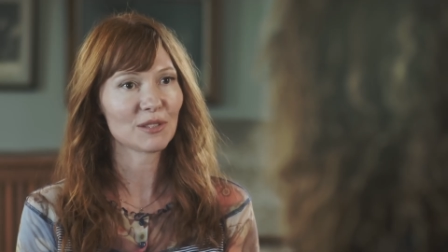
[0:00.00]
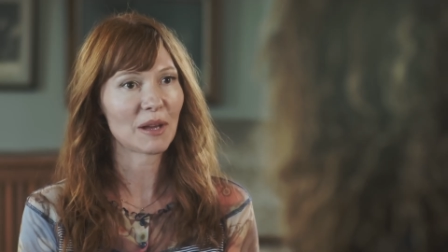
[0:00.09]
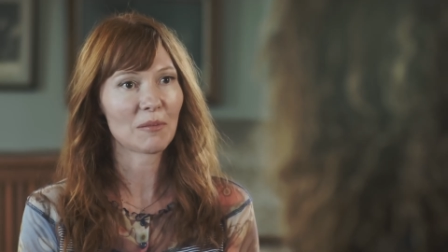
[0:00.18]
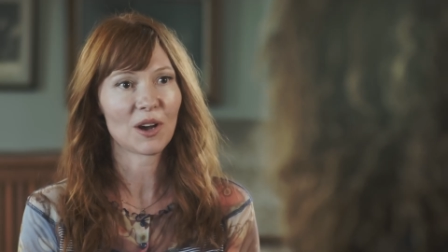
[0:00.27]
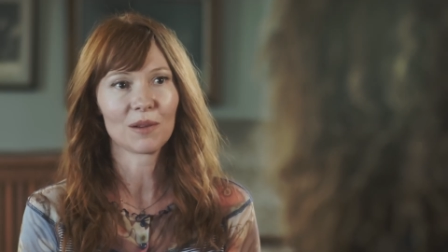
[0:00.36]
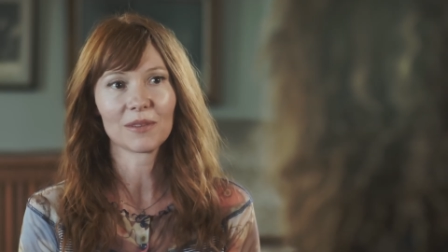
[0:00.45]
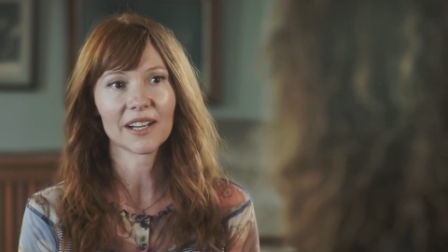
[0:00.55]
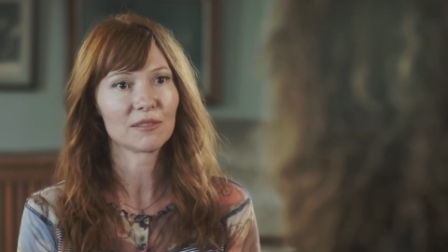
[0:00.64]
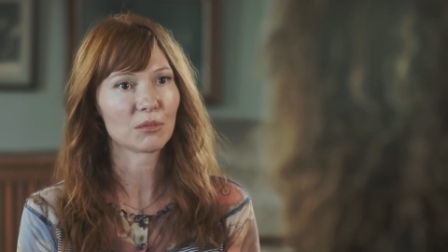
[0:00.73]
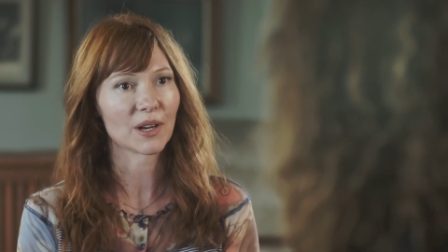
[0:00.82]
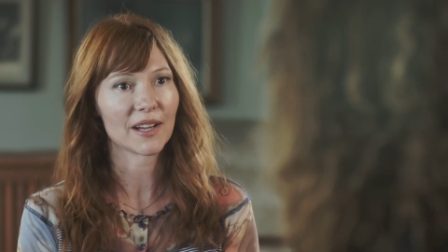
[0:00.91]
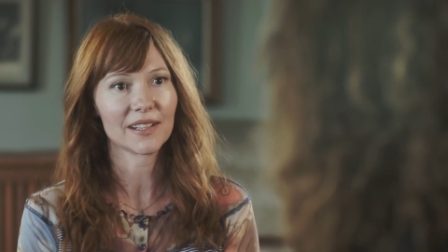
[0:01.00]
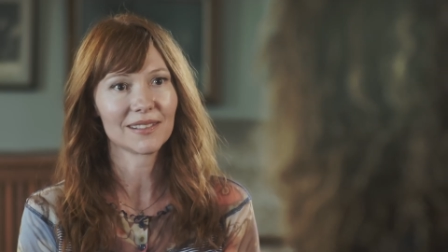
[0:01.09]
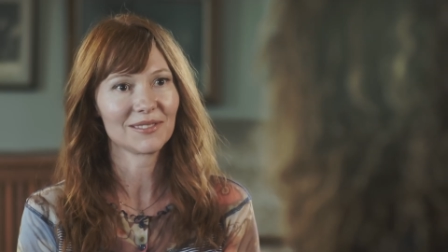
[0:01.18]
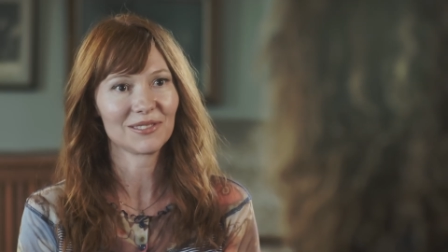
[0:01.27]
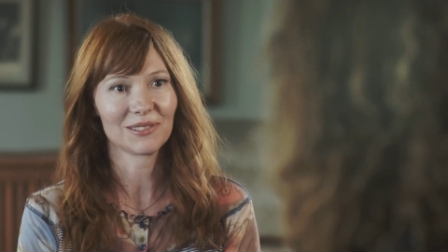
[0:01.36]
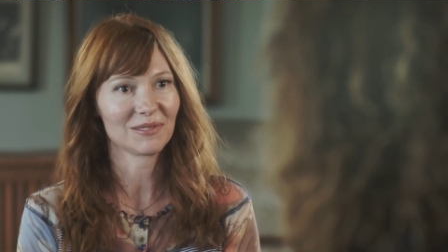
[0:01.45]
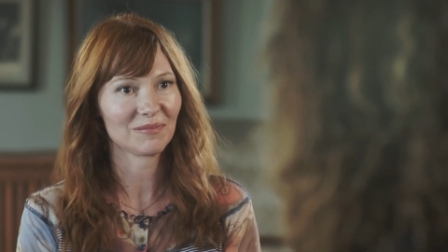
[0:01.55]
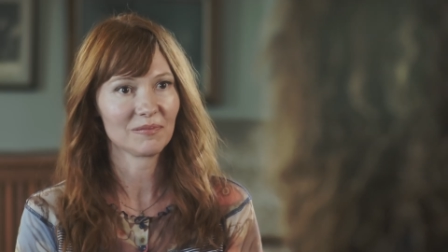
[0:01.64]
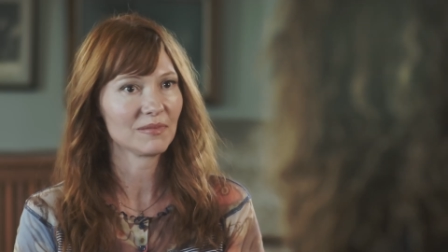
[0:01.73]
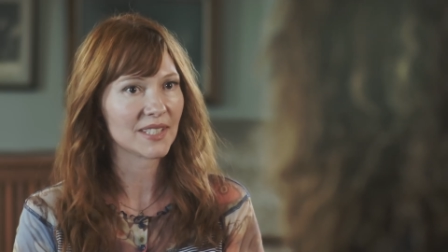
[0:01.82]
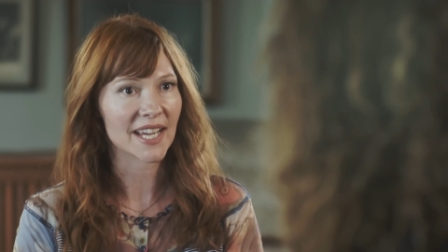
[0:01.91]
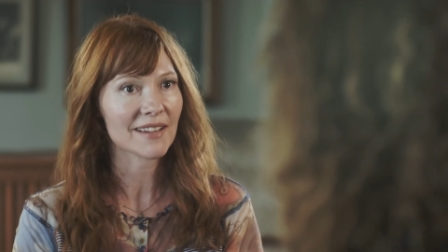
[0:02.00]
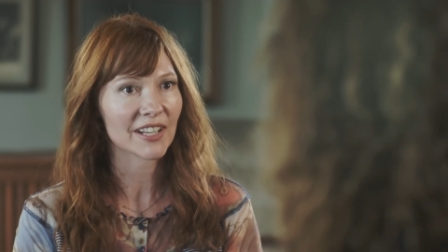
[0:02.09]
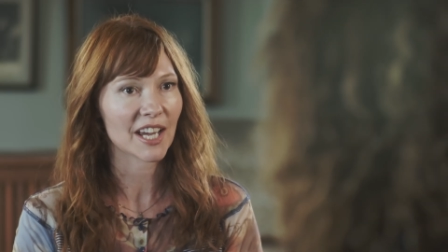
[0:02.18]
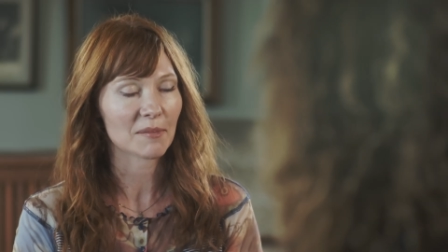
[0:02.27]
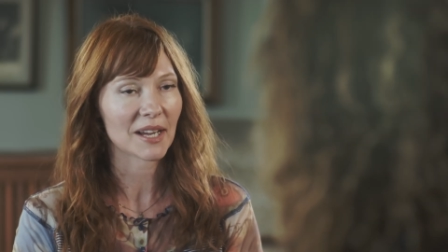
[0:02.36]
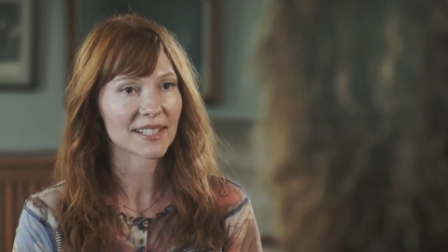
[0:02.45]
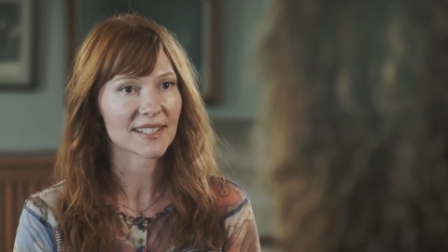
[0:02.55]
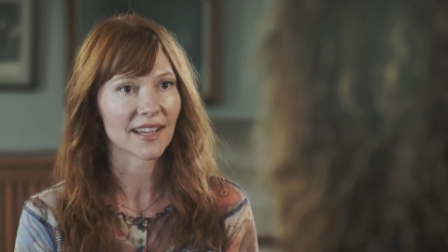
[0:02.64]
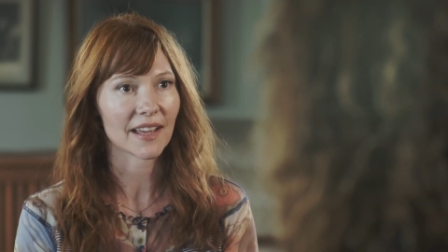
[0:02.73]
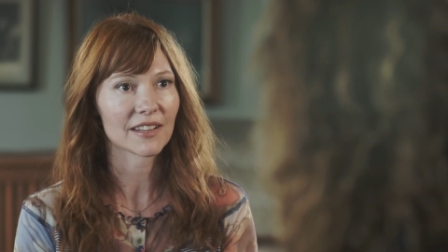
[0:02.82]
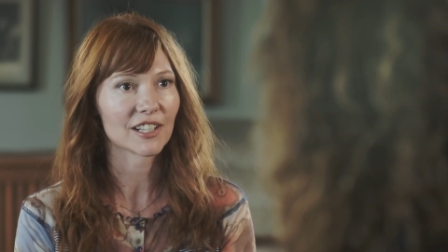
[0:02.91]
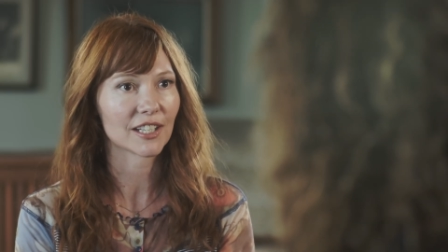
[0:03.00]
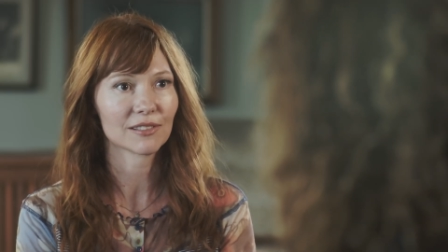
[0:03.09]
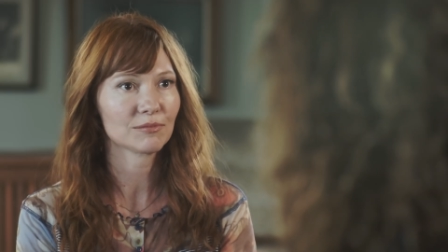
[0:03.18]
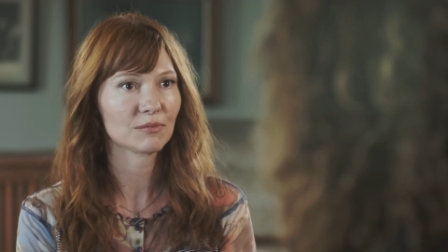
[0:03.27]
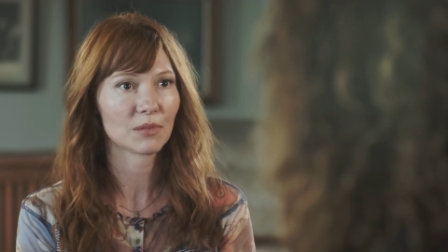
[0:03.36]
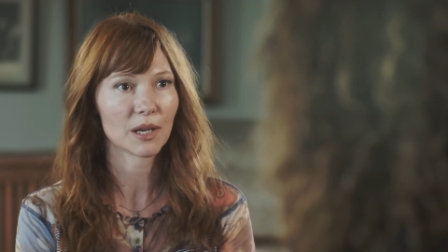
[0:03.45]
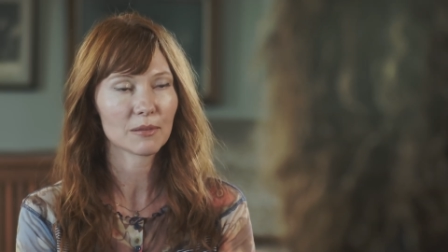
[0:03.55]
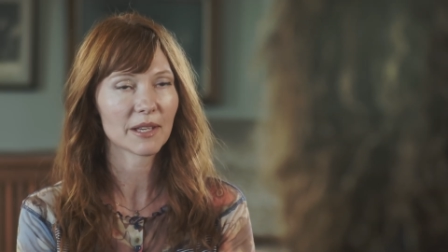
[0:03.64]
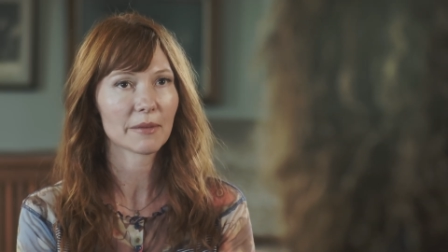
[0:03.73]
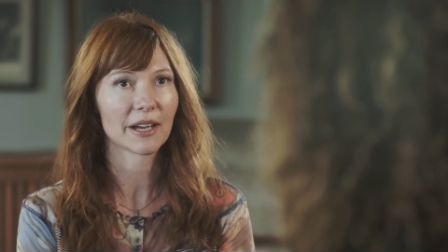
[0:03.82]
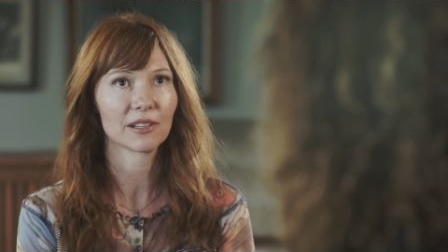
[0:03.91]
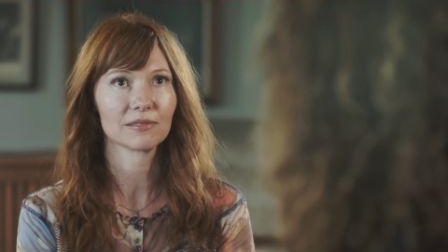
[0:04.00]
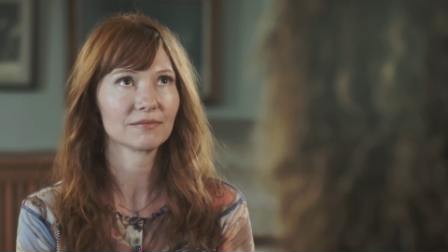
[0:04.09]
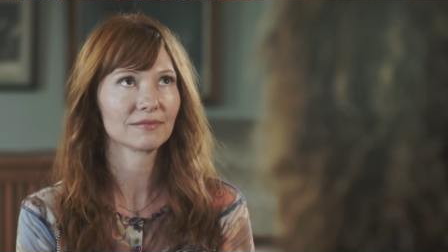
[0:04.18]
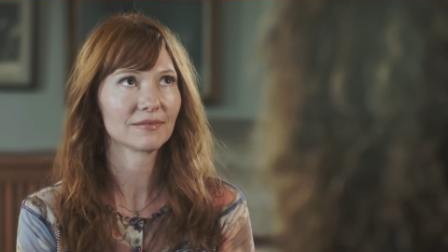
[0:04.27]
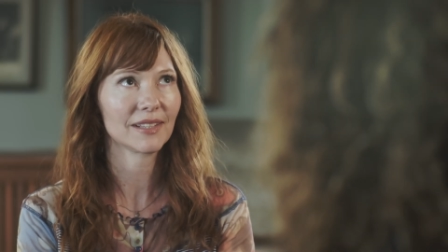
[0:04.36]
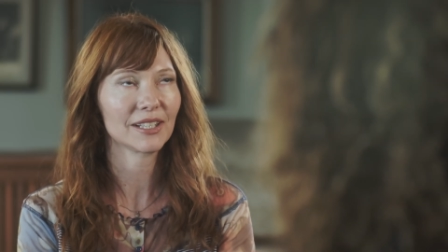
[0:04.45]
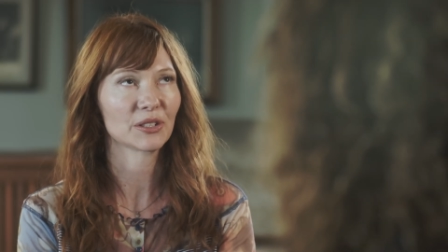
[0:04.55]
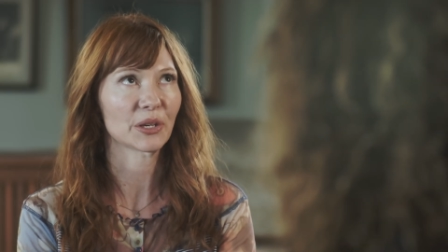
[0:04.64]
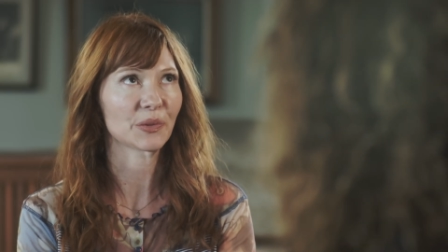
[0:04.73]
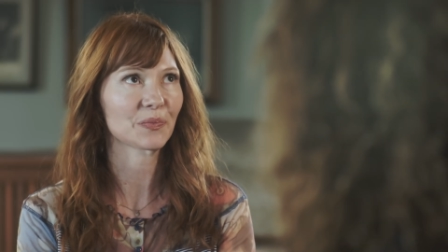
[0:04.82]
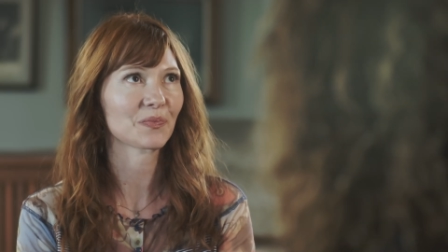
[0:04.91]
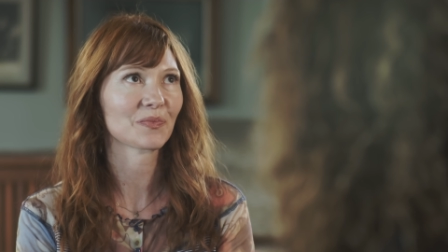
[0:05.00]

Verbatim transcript: my mom kind of brought Dave and I back together, probably about, I don't know,